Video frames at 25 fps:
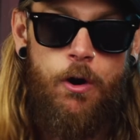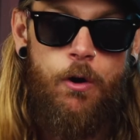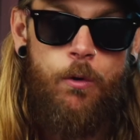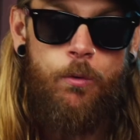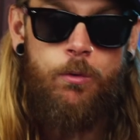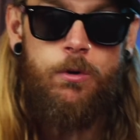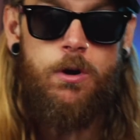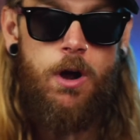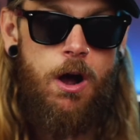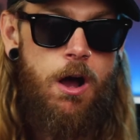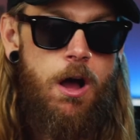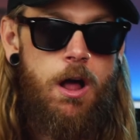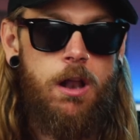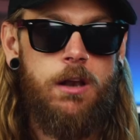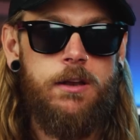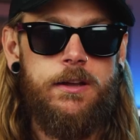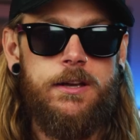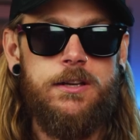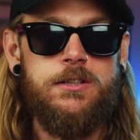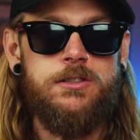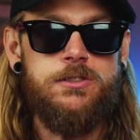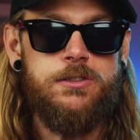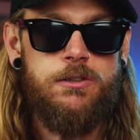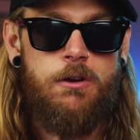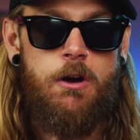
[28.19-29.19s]
own call
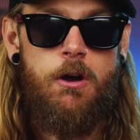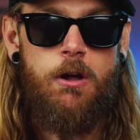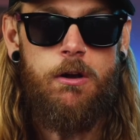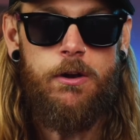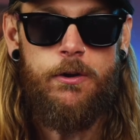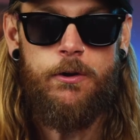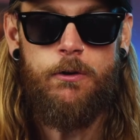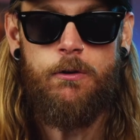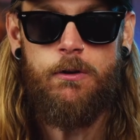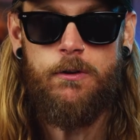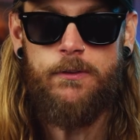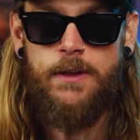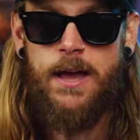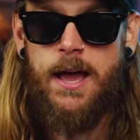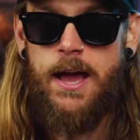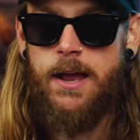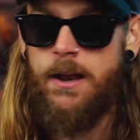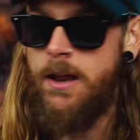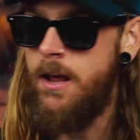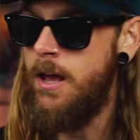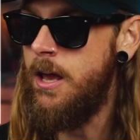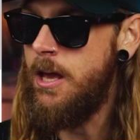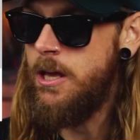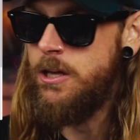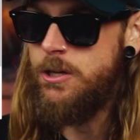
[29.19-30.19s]
install and all
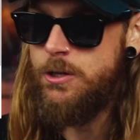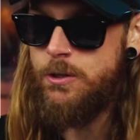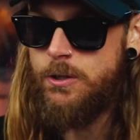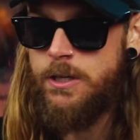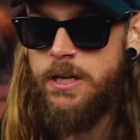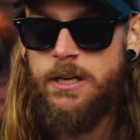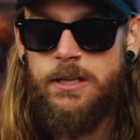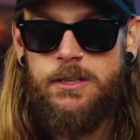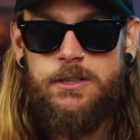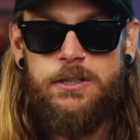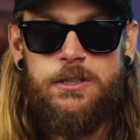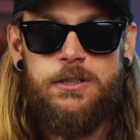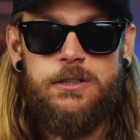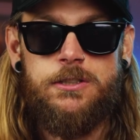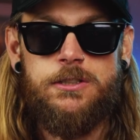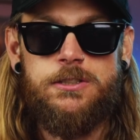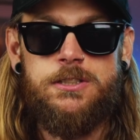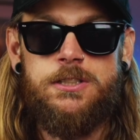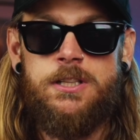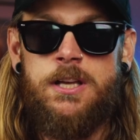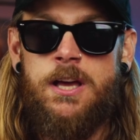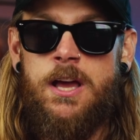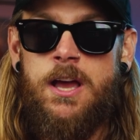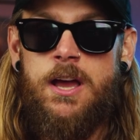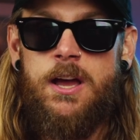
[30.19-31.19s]
that, you can
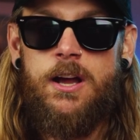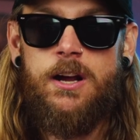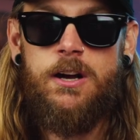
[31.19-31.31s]
just